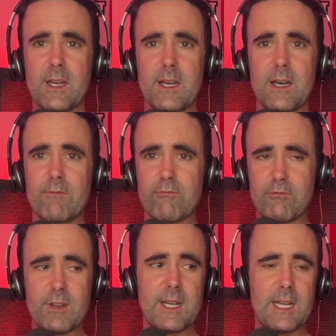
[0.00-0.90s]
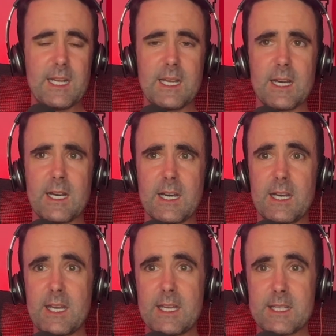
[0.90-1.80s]
Really,
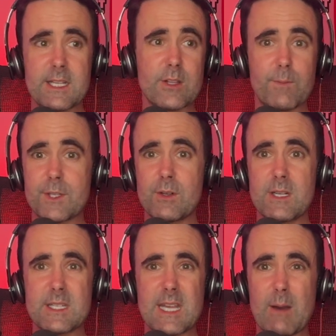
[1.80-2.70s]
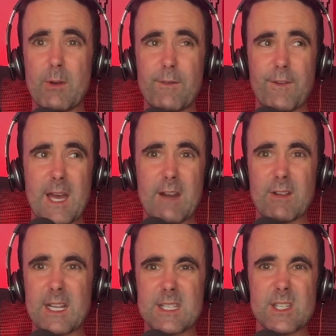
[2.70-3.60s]
it's an opportunity to see how we fare
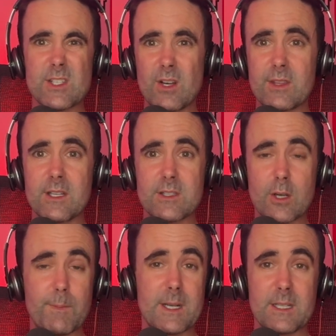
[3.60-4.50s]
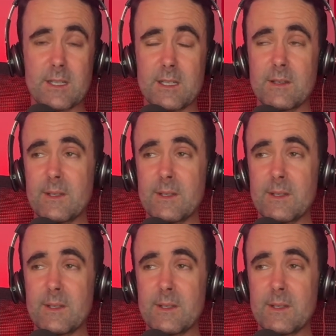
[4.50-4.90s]
against a side that at the top of the